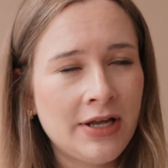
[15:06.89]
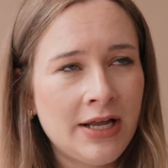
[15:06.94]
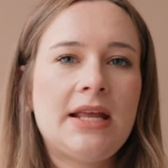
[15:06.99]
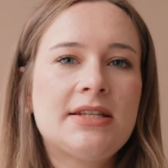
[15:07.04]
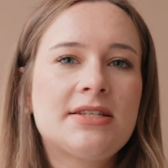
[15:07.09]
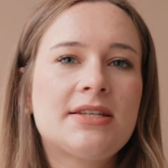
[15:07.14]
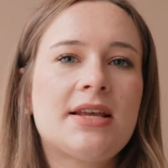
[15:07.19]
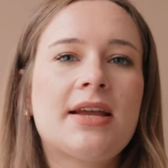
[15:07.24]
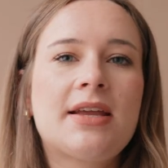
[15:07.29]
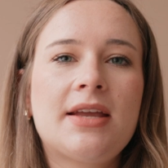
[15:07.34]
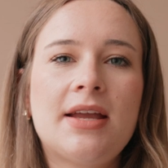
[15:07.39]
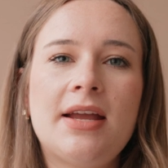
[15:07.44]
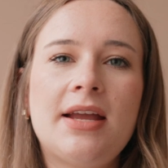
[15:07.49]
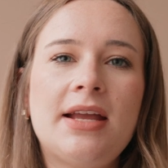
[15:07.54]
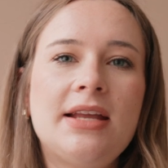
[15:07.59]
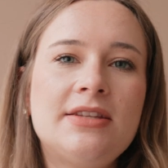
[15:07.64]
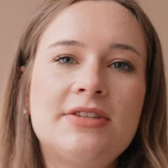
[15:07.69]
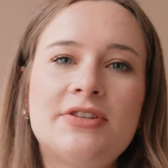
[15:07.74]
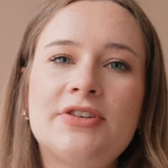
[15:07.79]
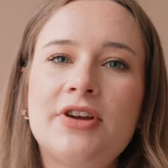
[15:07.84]
It's like an
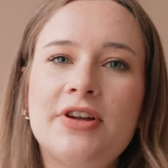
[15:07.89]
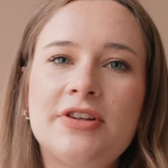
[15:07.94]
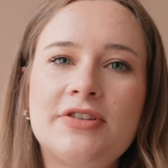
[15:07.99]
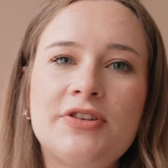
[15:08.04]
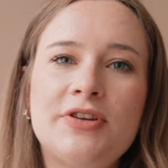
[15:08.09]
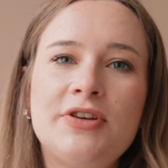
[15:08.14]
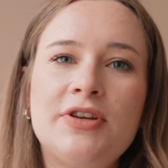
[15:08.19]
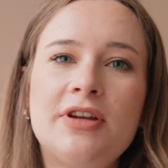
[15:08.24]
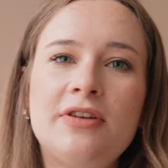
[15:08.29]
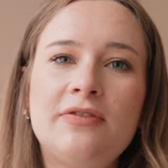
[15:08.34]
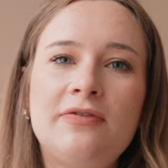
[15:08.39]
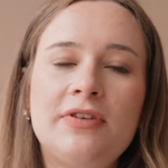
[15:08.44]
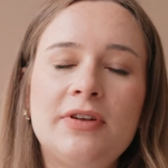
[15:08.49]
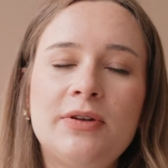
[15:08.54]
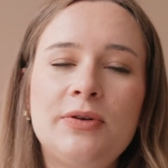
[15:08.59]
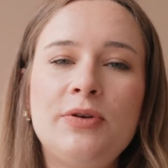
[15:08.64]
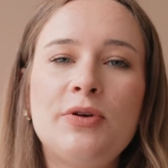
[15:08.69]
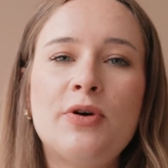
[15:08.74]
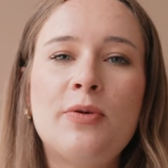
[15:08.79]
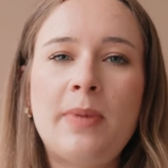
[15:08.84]
insert so you can
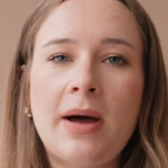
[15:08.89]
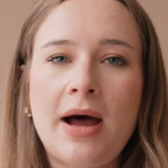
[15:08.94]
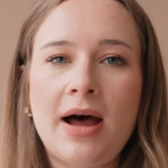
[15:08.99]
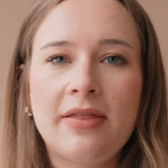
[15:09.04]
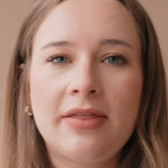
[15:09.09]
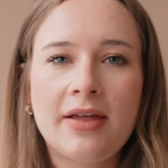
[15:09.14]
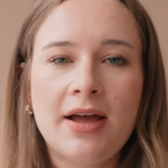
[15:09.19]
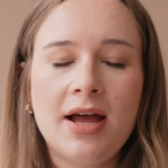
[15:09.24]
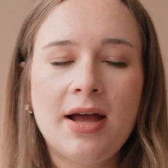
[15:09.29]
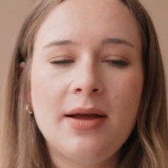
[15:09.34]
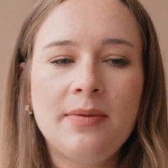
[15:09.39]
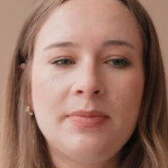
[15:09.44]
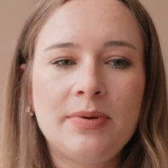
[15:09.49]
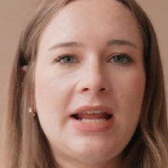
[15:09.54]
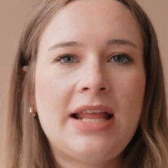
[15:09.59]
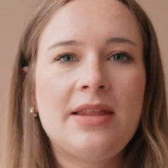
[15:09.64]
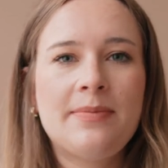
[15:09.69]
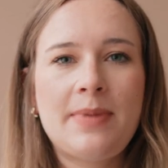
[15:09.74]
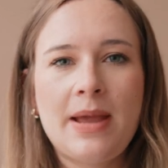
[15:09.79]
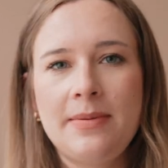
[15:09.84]
fill your bath up
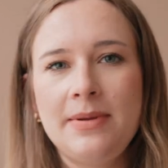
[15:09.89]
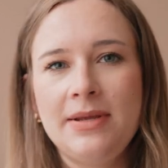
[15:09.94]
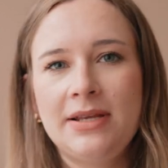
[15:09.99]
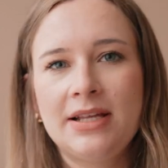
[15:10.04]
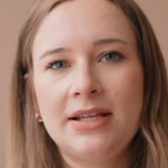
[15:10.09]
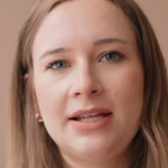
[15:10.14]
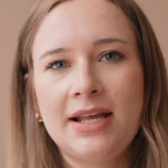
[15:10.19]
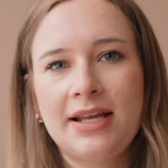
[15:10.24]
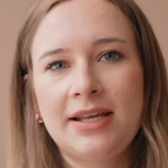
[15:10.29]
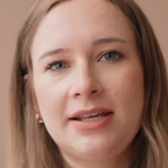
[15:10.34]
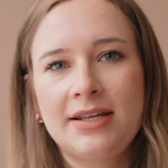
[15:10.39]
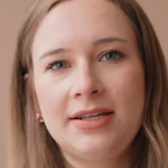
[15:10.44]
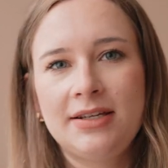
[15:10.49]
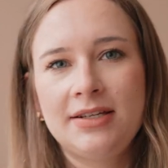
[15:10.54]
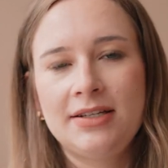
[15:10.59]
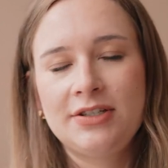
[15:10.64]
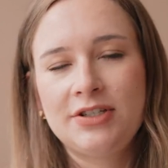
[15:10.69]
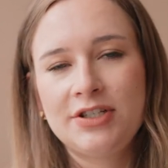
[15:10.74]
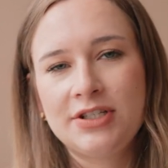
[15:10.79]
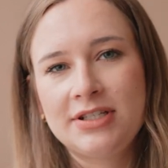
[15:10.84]
and the baby can like
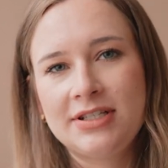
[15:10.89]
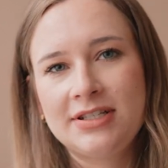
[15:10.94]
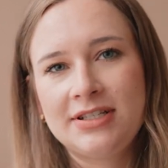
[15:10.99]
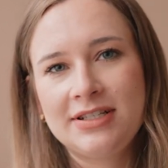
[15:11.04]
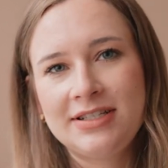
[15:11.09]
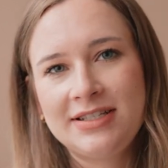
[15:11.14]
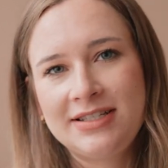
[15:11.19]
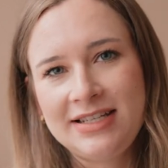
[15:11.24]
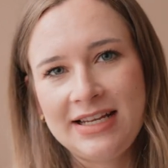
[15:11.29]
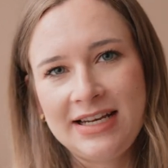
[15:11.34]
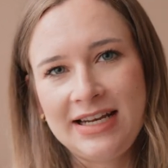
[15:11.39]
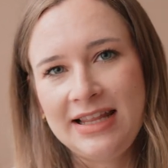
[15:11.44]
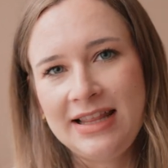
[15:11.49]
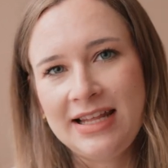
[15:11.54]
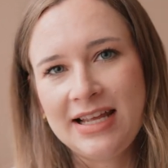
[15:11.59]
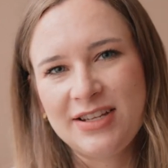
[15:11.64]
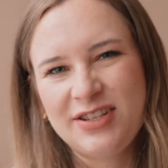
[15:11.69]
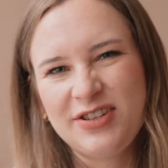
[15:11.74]
just sit in there,